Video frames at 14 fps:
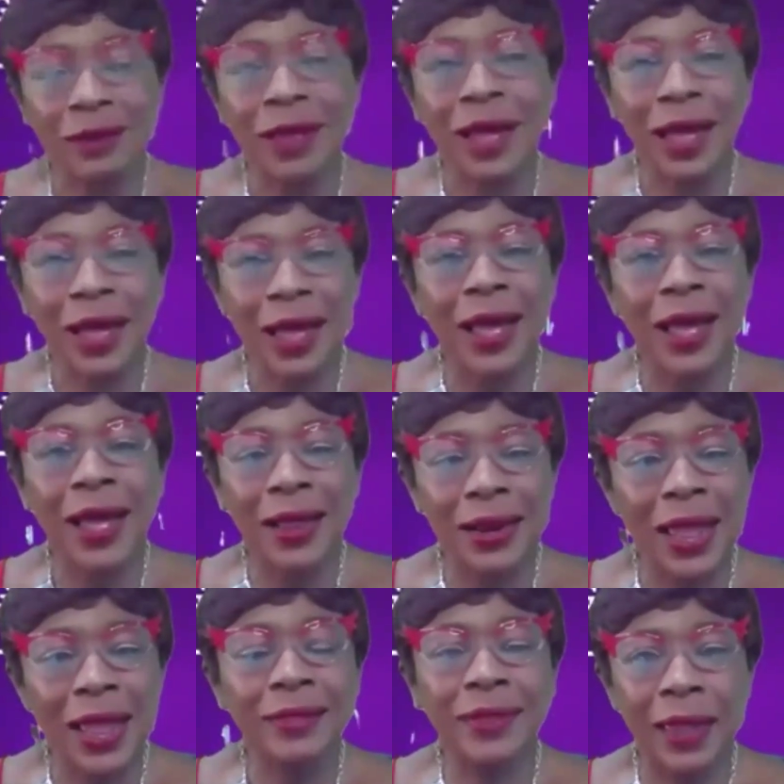I
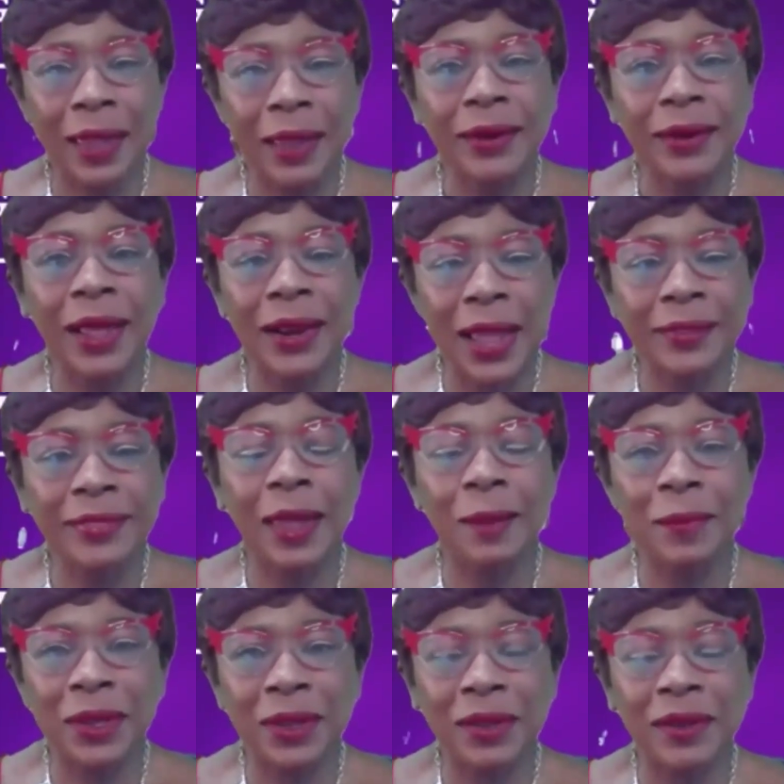like that. I like
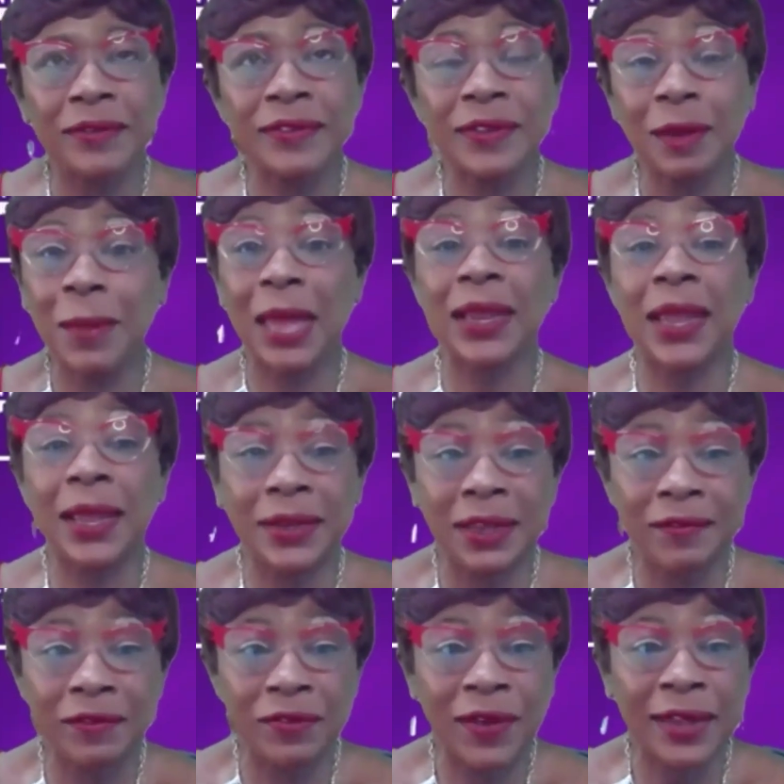that because somebody had to
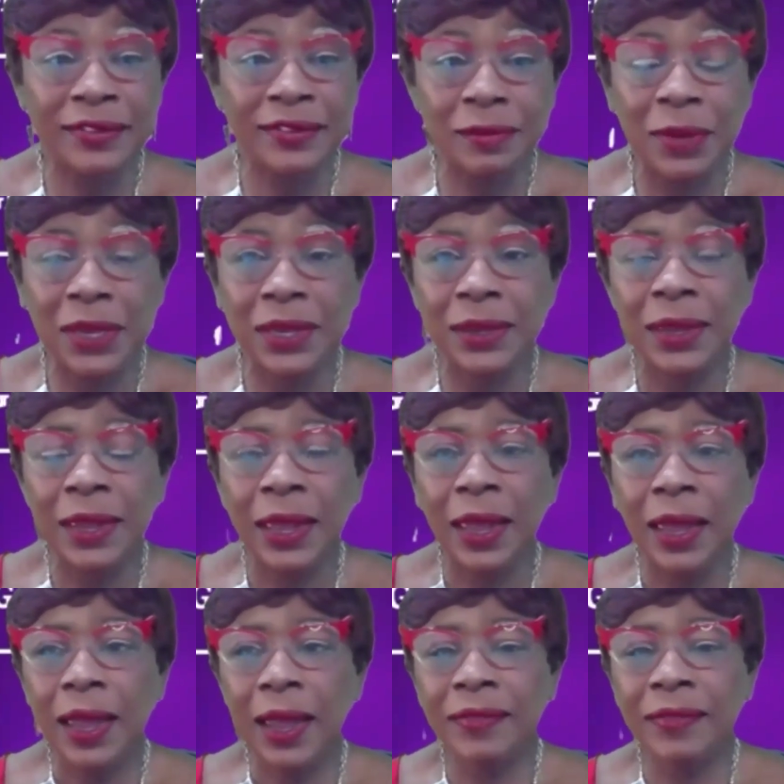give advice to me,
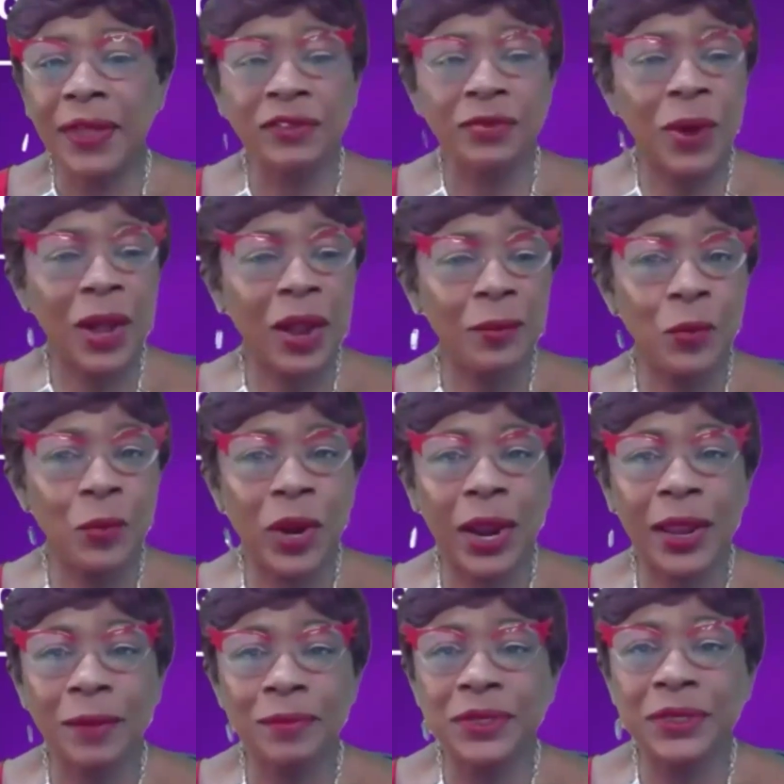and that's why I'm where
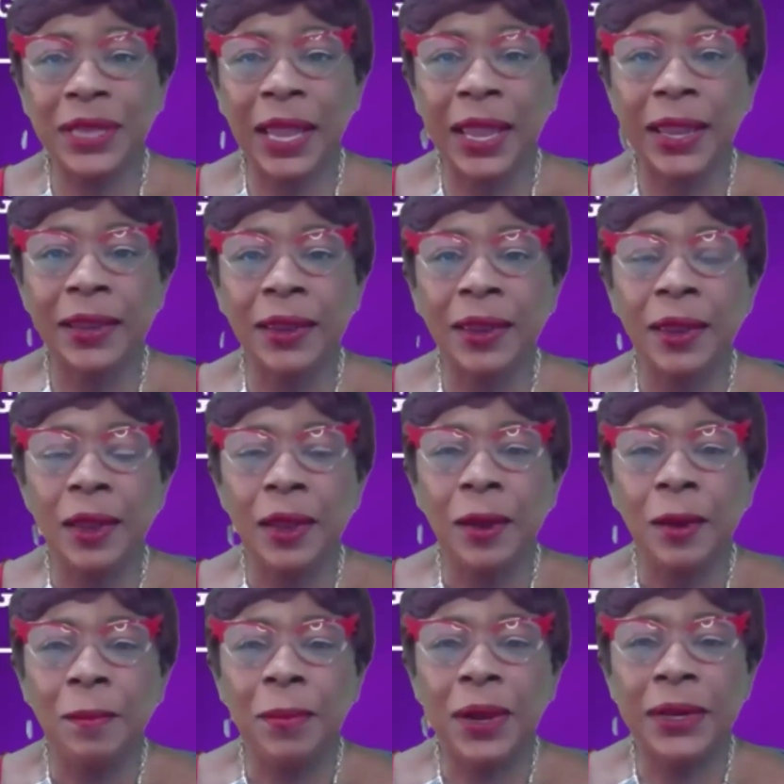I am today.
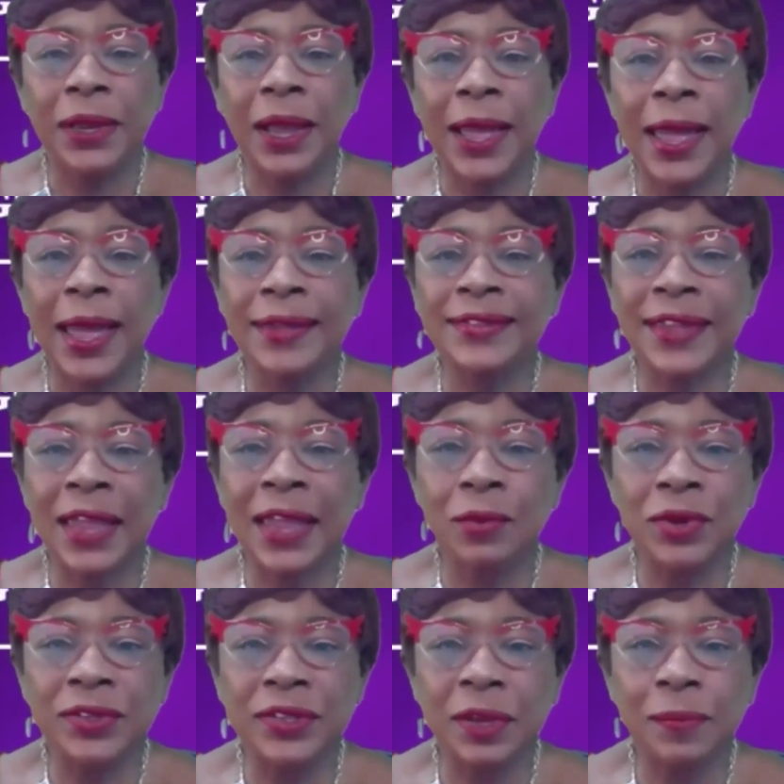But as a
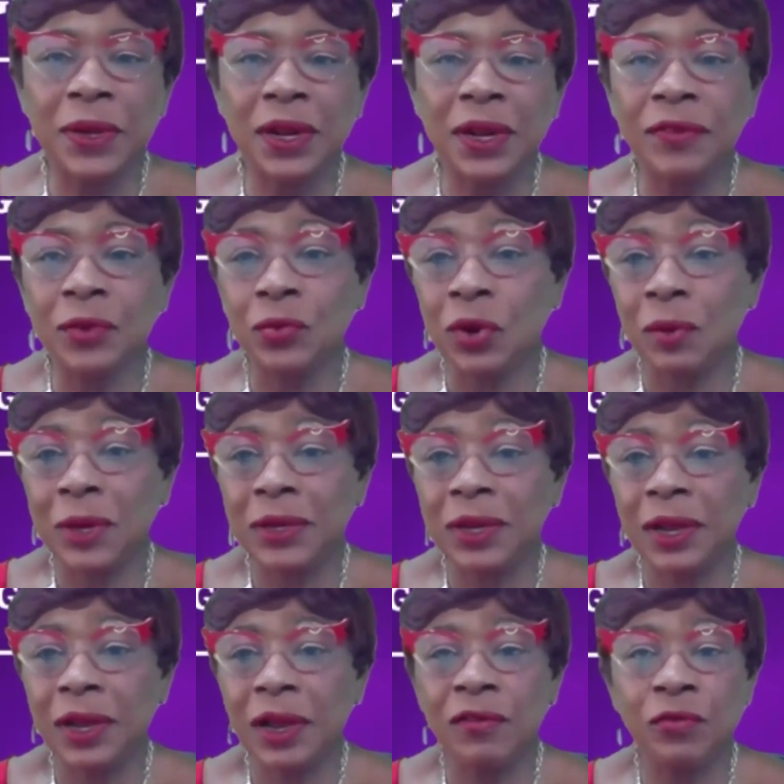recipient of the
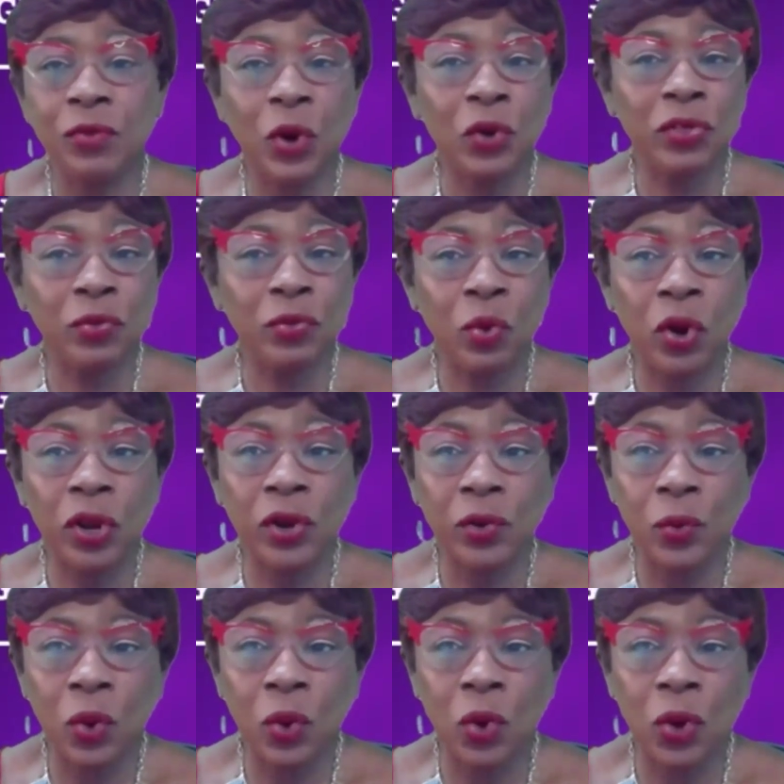Woman of Worth Warrior
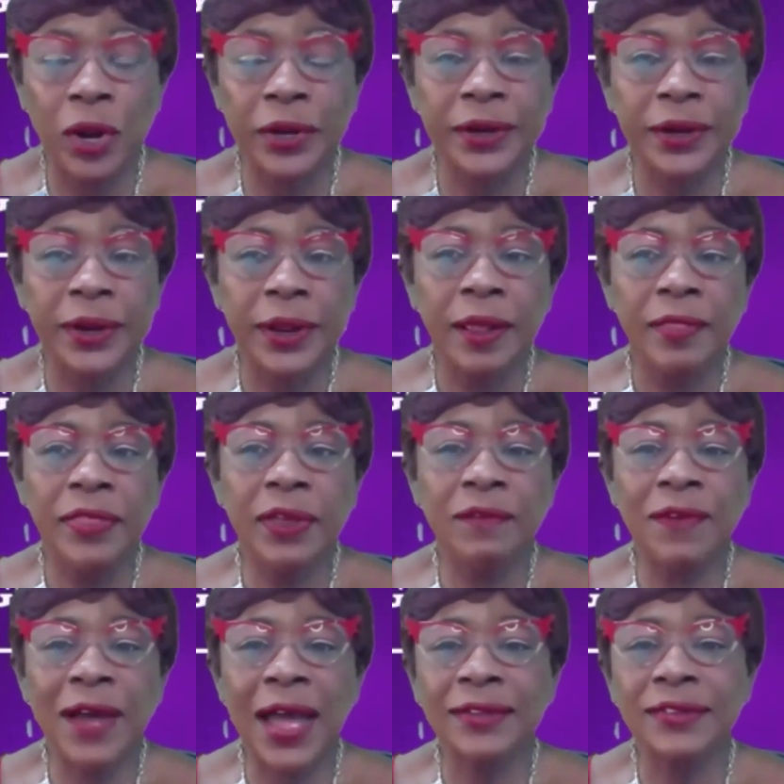Award, the
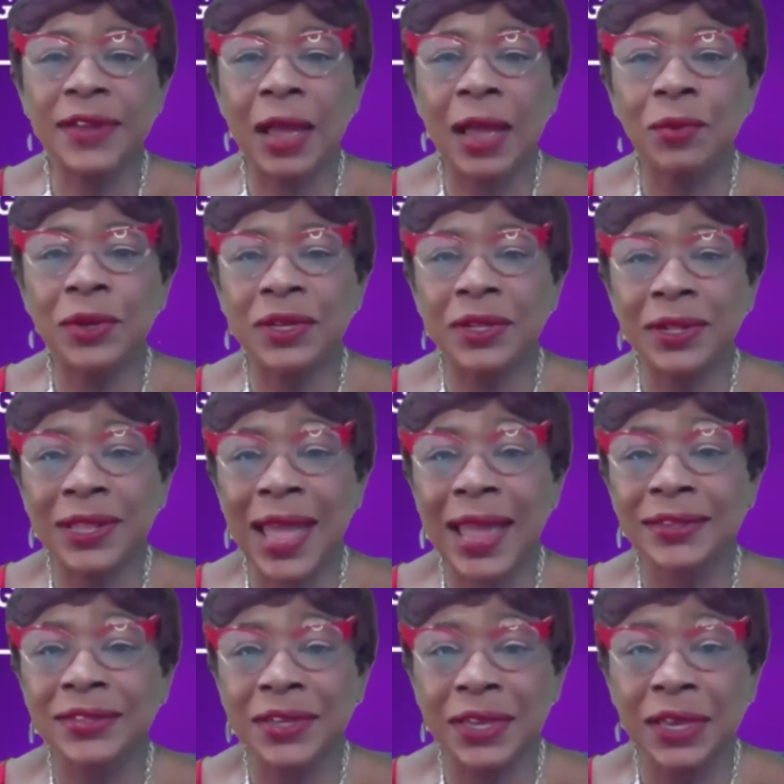advice that I would
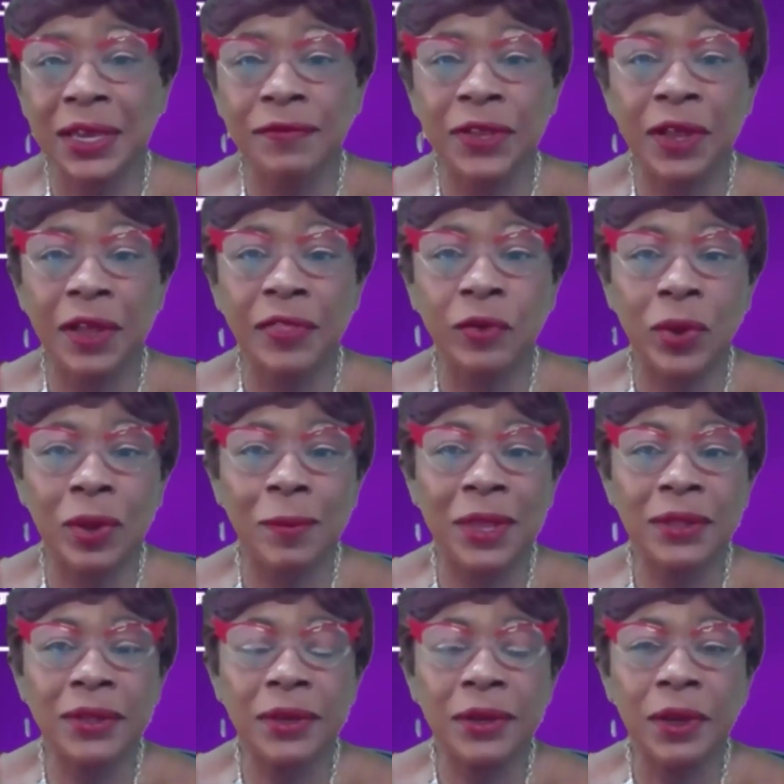like to give the other women